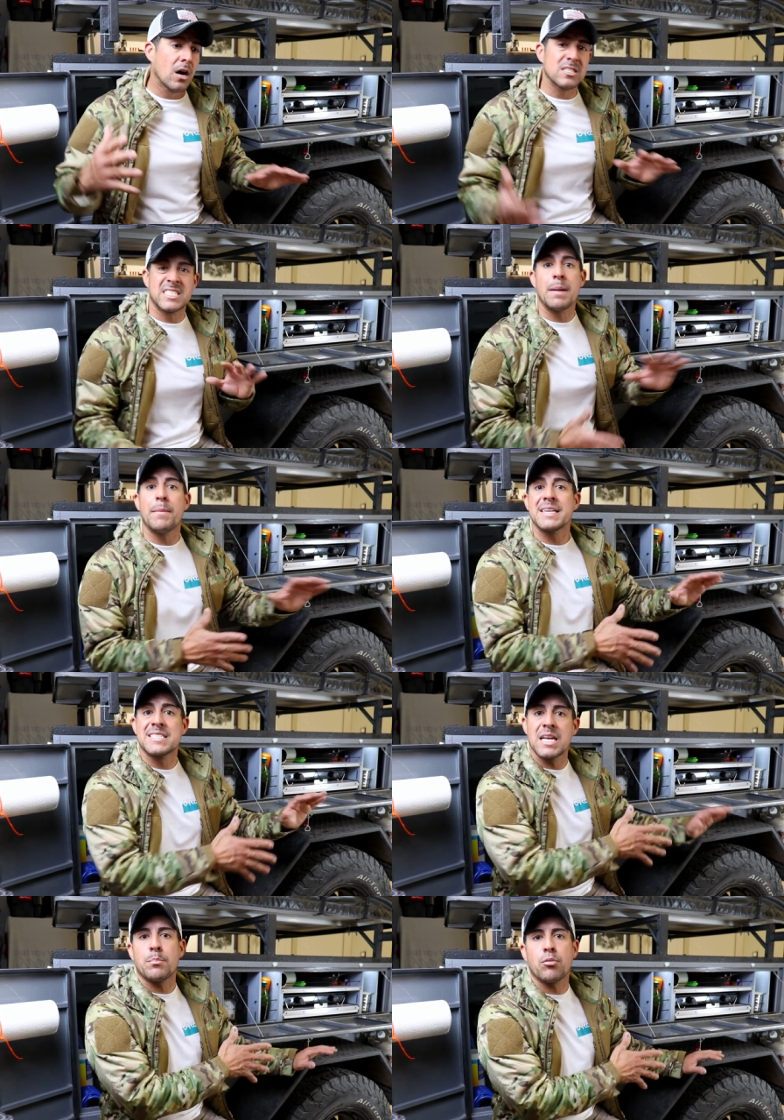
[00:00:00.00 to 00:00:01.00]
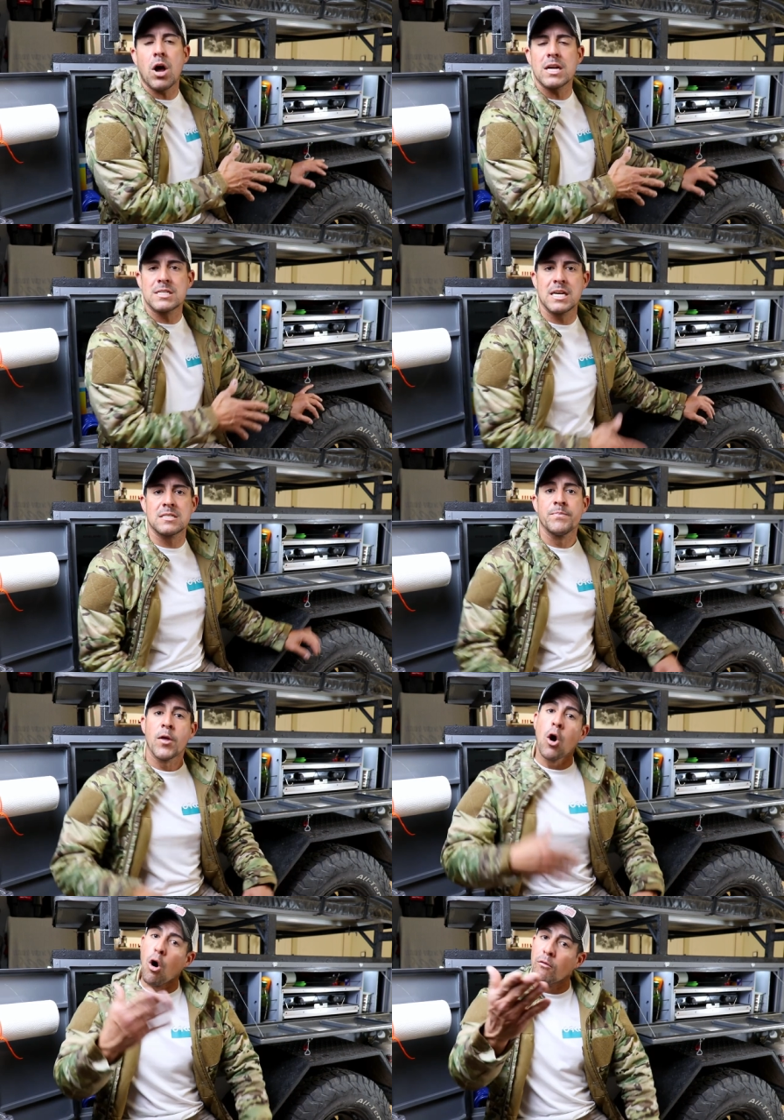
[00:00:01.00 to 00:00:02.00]
step by -step process
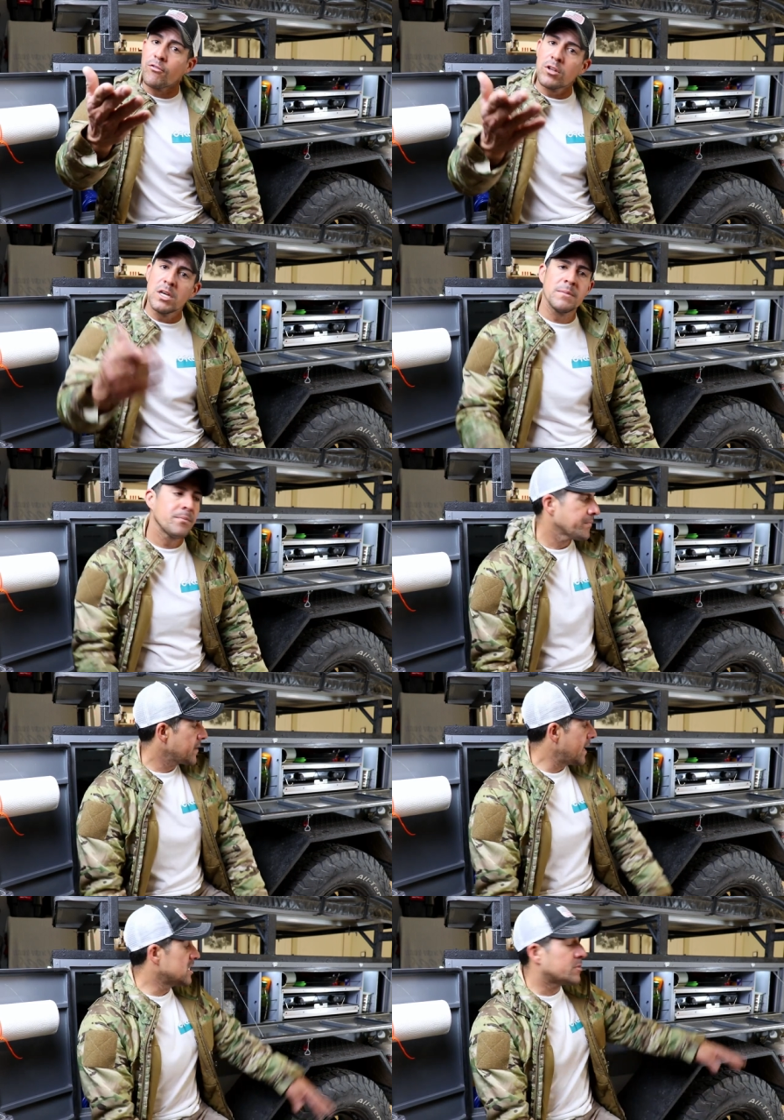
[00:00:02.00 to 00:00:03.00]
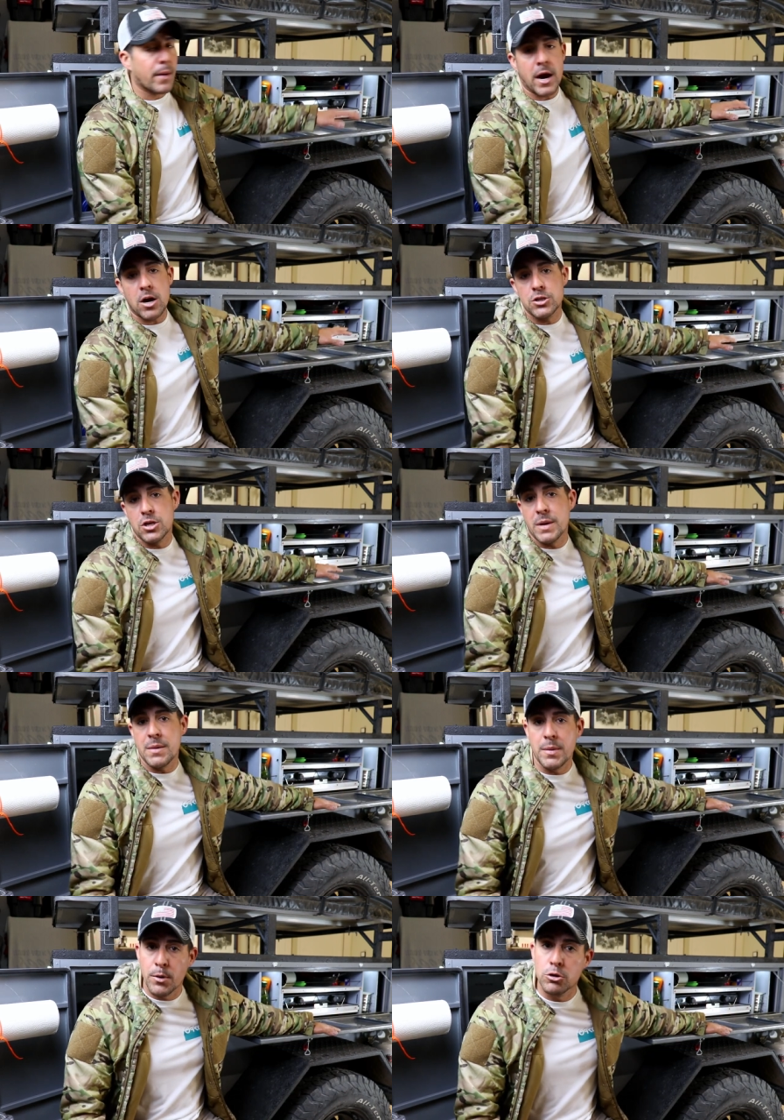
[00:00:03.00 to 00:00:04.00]
Hopefully, it inspires you to
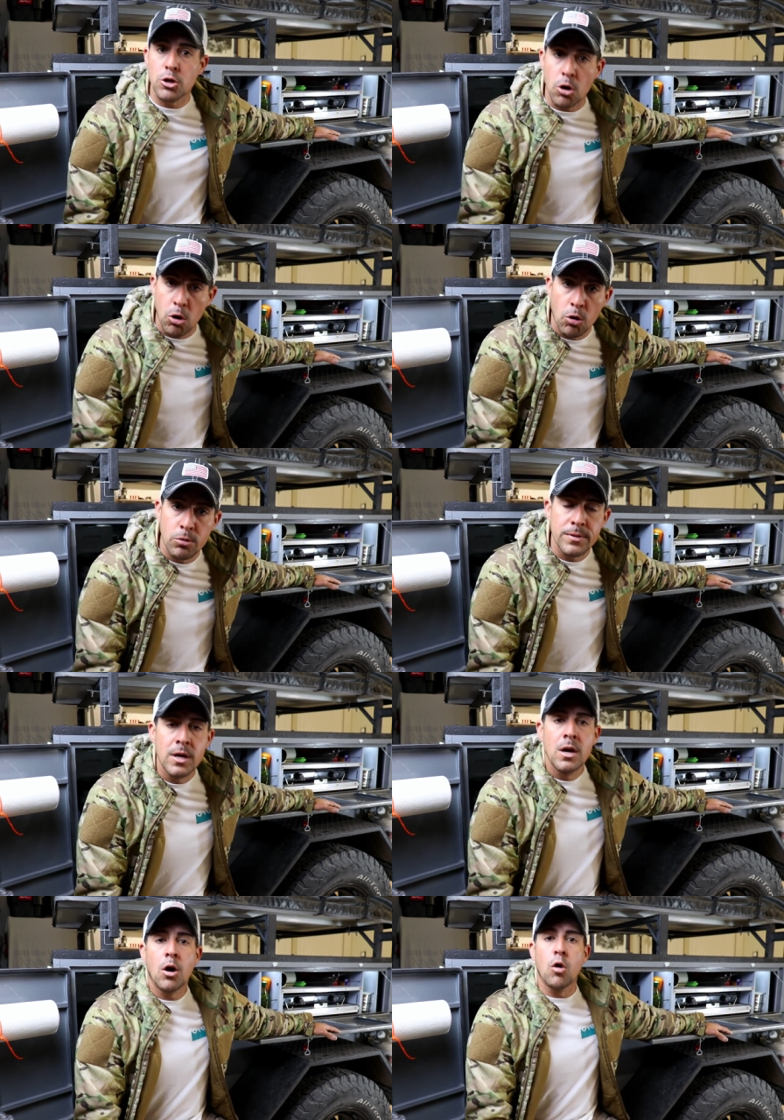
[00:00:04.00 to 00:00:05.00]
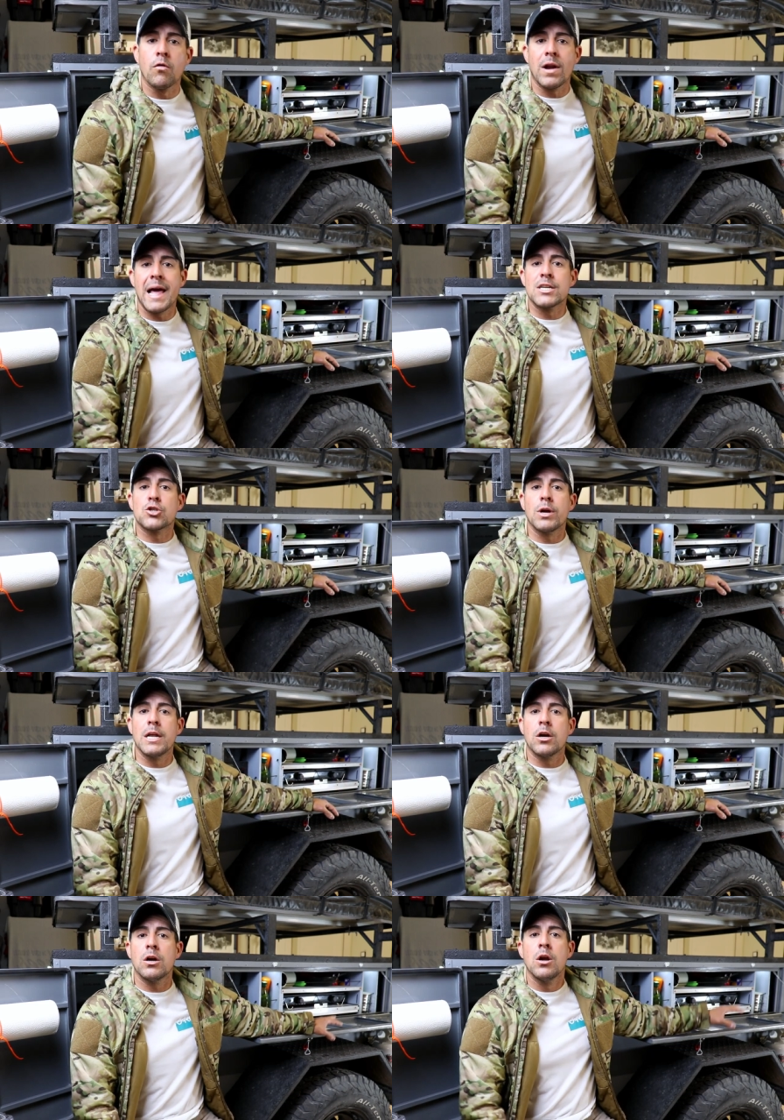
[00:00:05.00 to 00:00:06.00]
maybe build your own overland
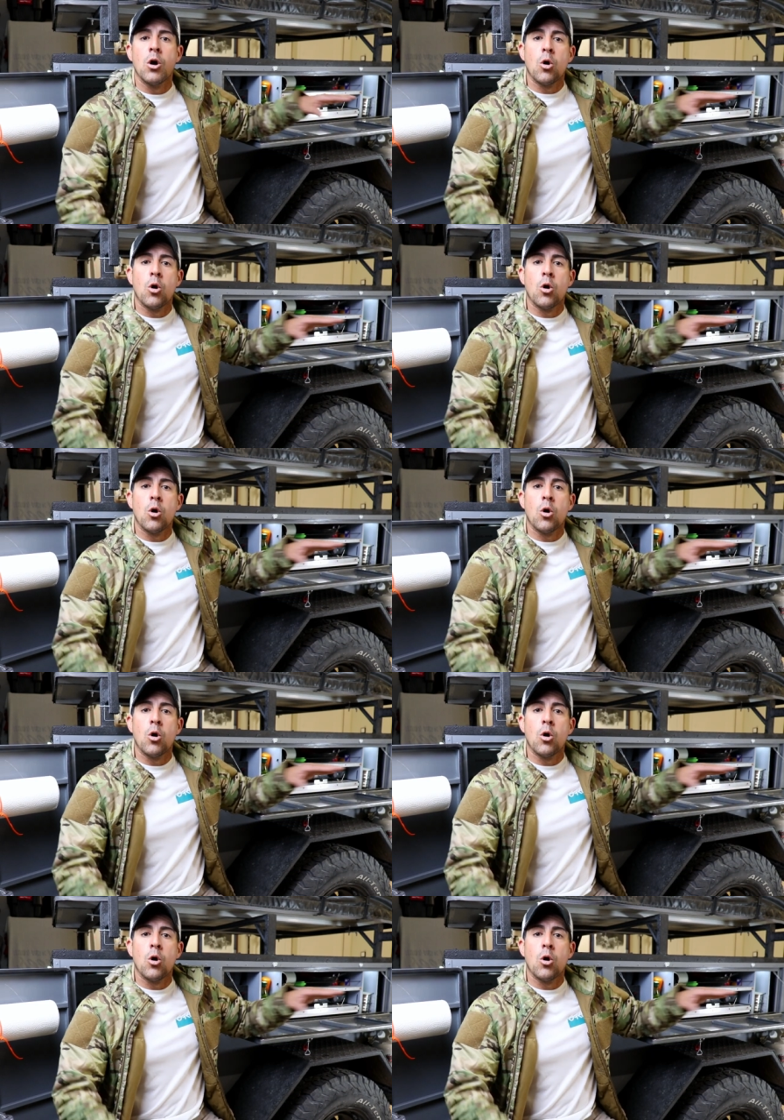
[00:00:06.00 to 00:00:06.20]
trailer